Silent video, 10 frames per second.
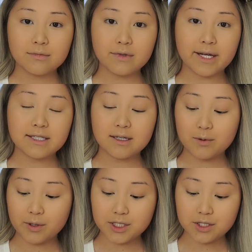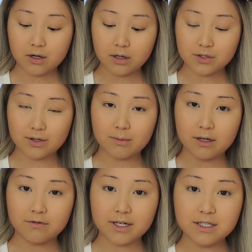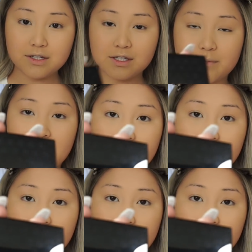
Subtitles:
Next, I'm going to contour my face using my